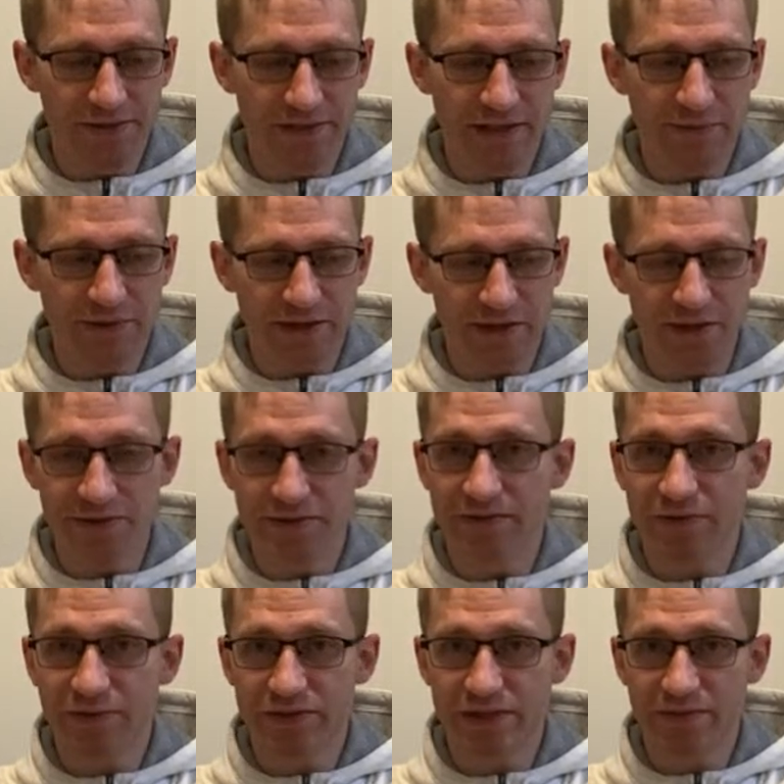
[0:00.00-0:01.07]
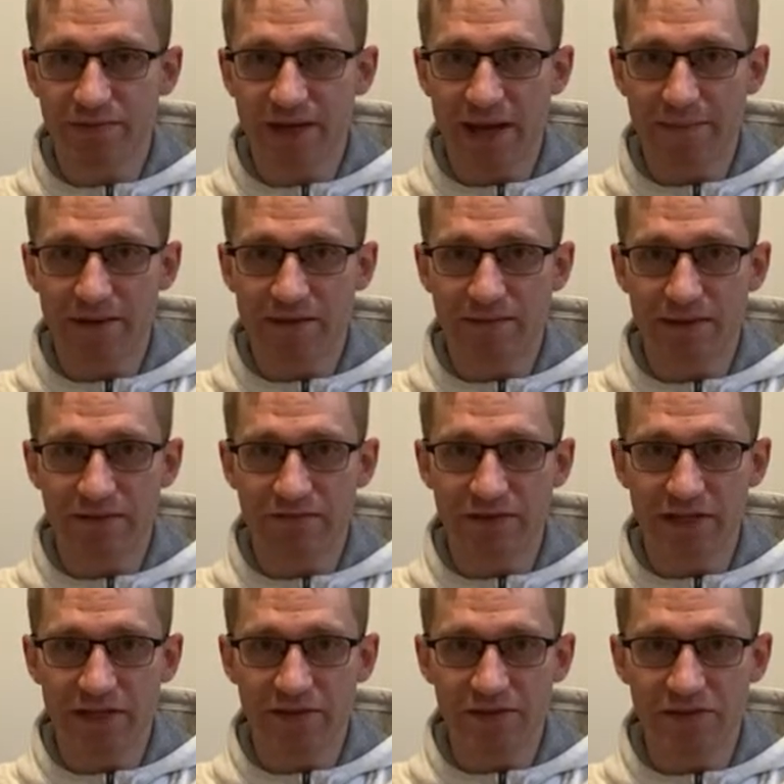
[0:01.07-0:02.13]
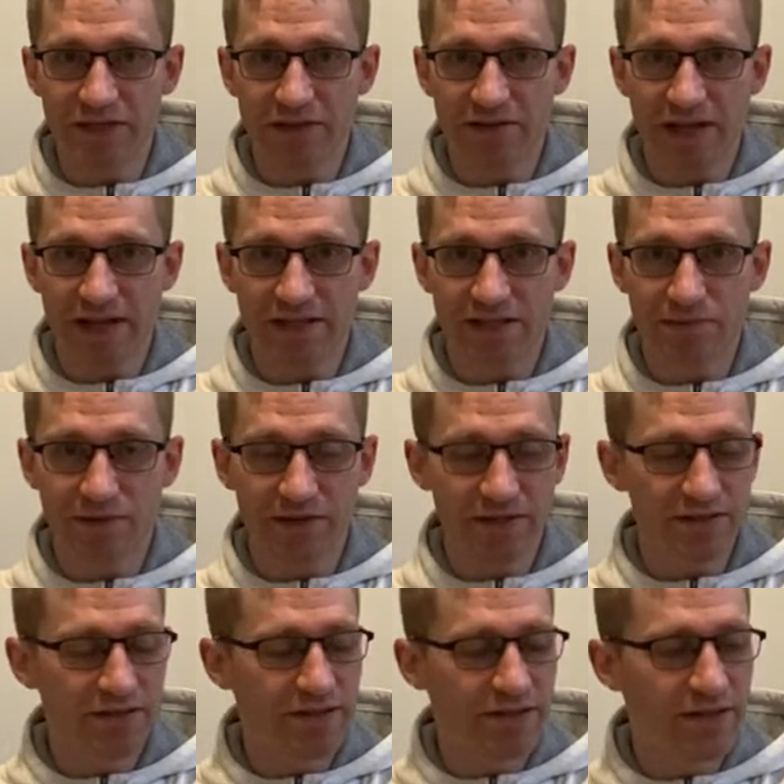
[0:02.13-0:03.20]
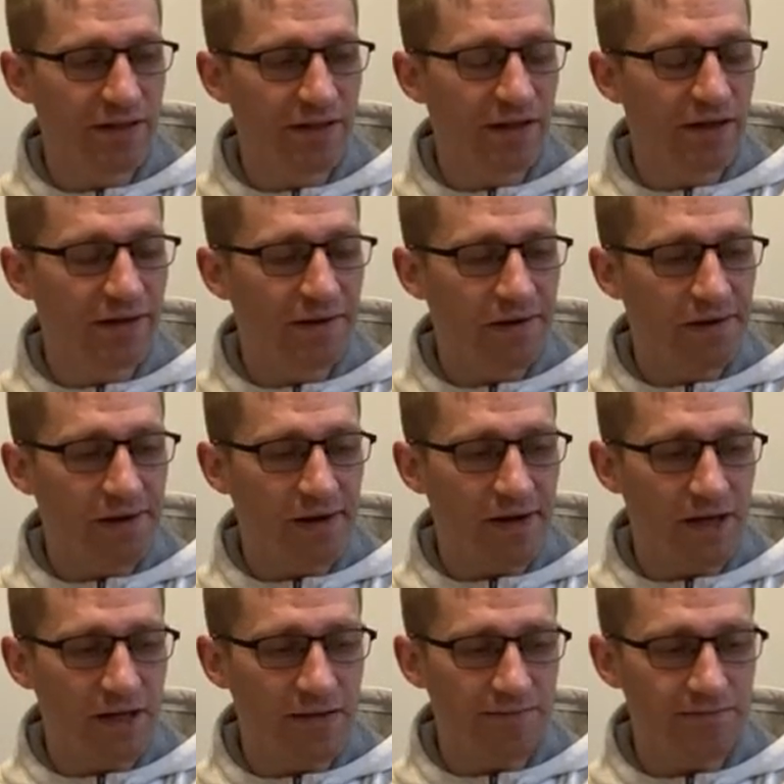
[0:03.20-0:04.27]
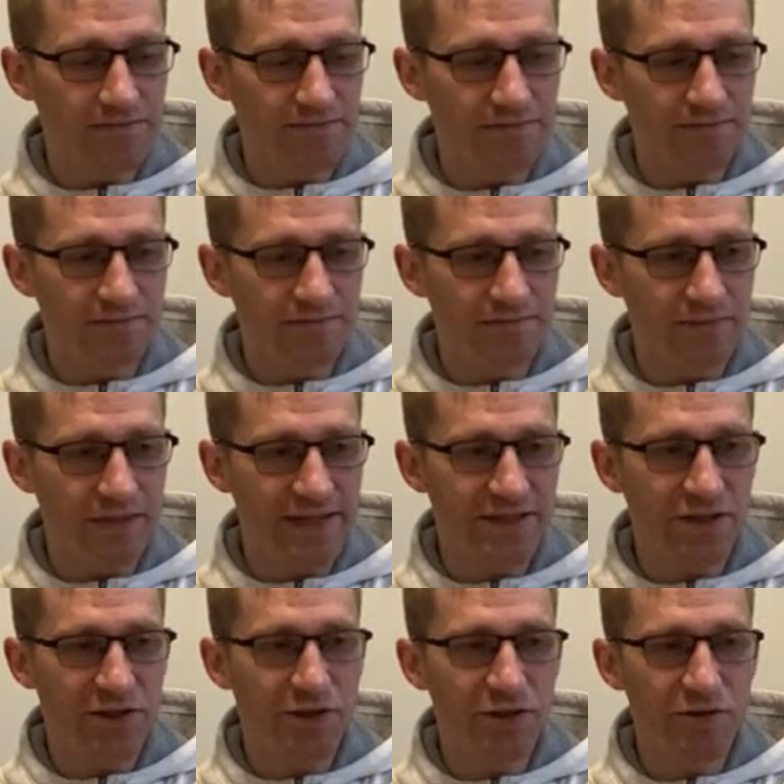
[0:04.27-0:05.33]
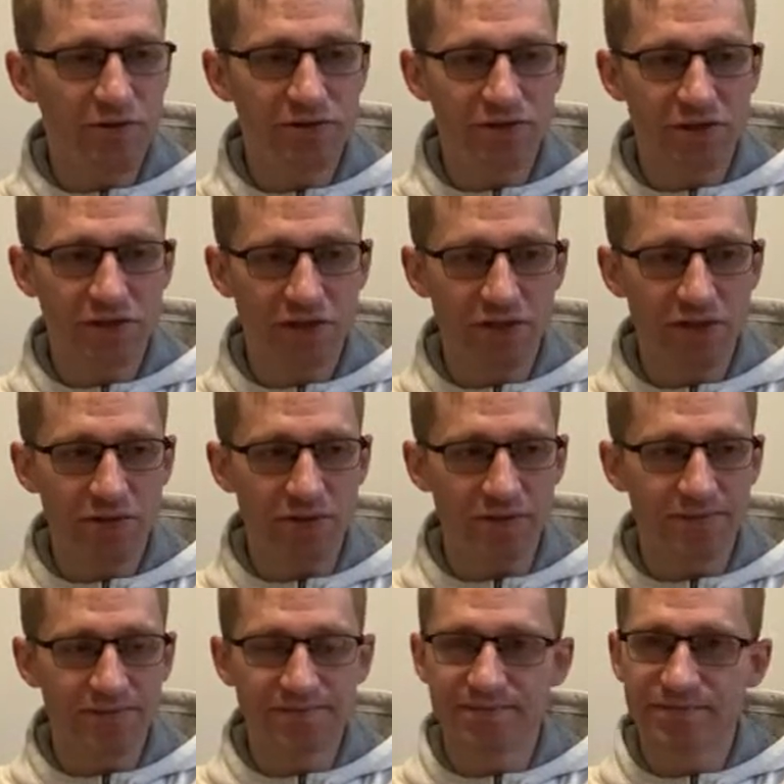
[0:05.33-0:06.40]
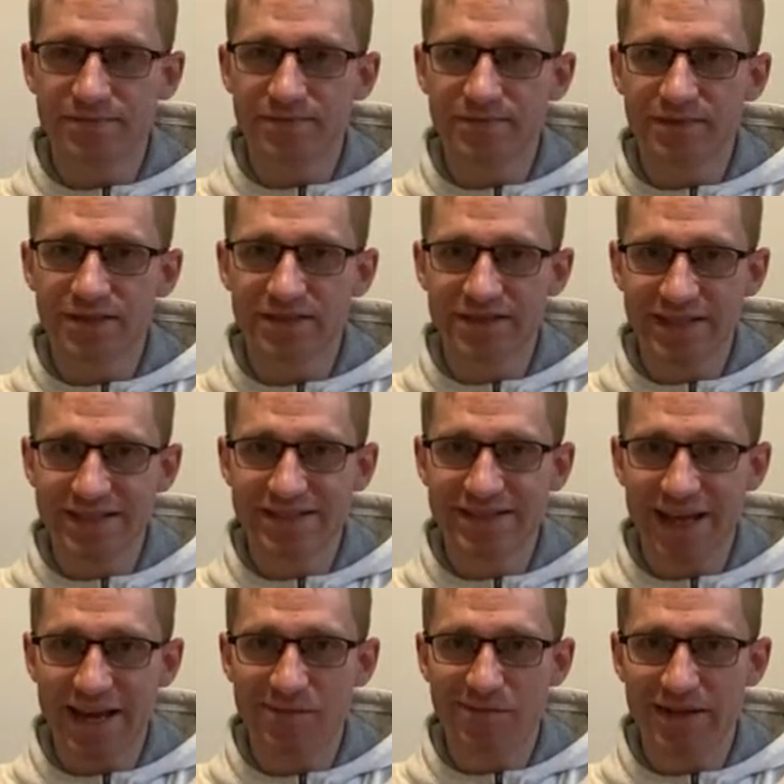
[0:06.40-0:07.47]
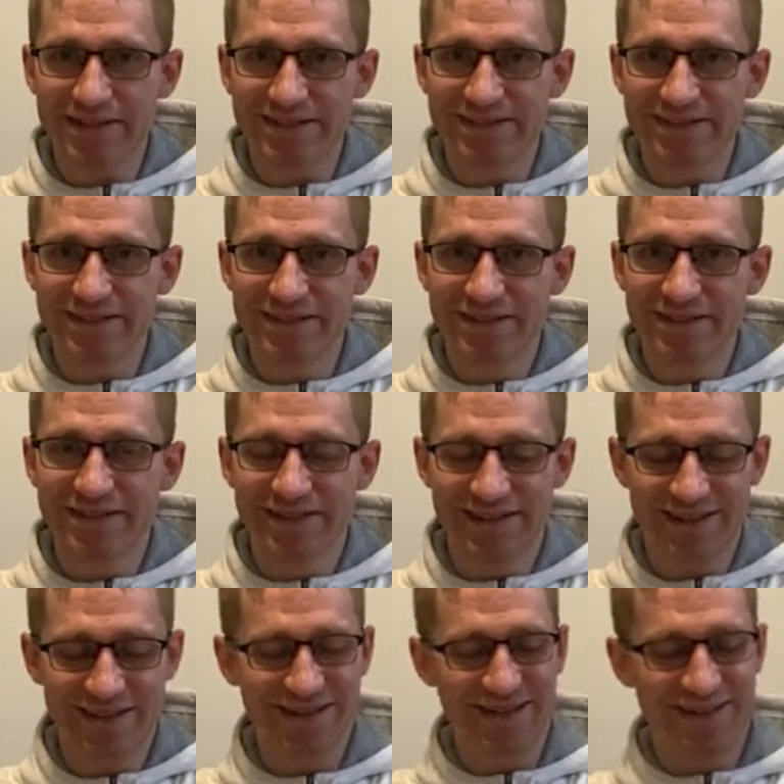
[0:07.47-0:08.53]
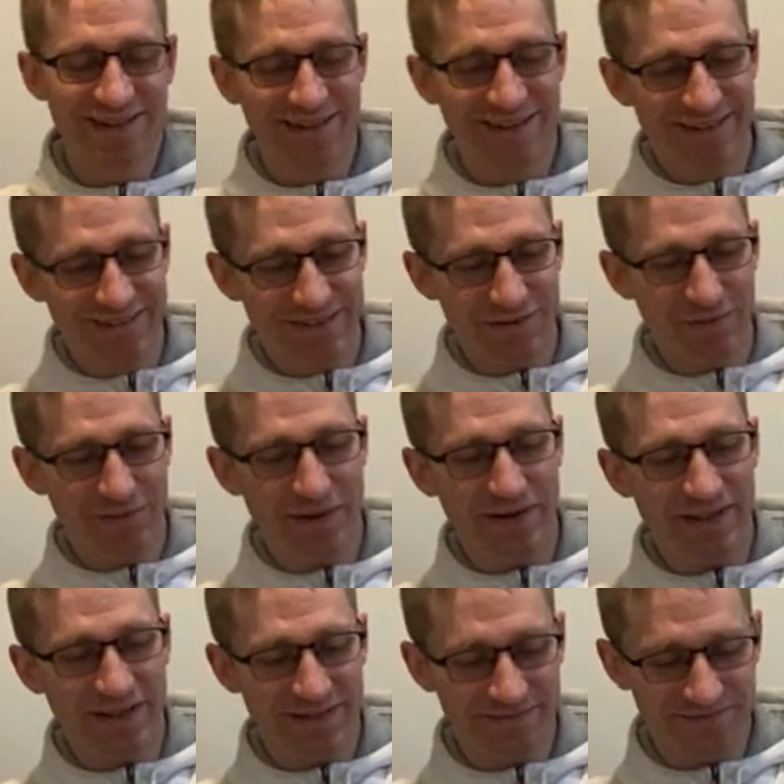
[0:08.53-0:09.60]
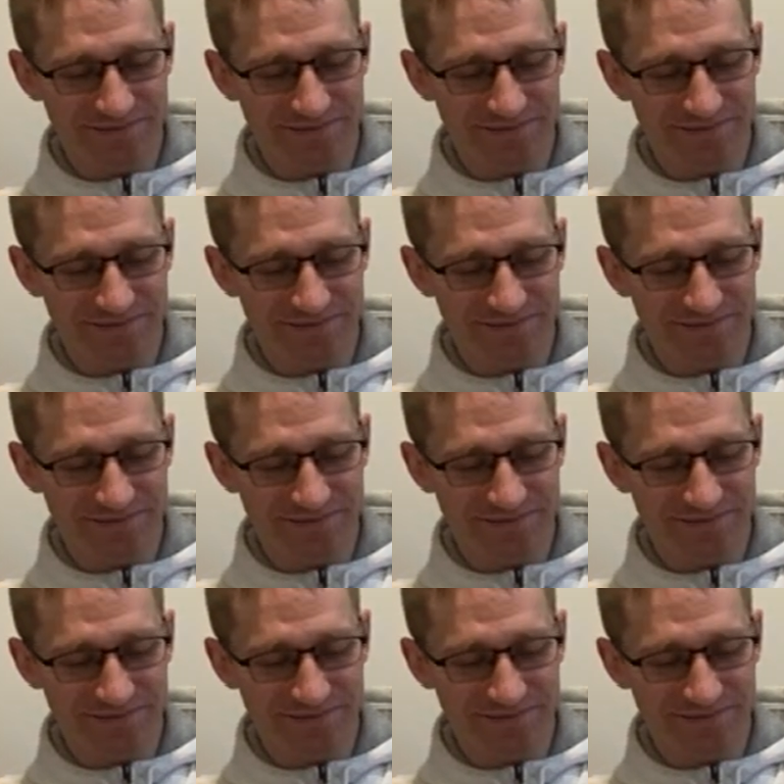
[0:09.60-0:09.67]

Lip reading: and then when it goes, of course, I'll be happy to make a video and share that experience. But here's a huge queue, 6 to 8 months to repair that.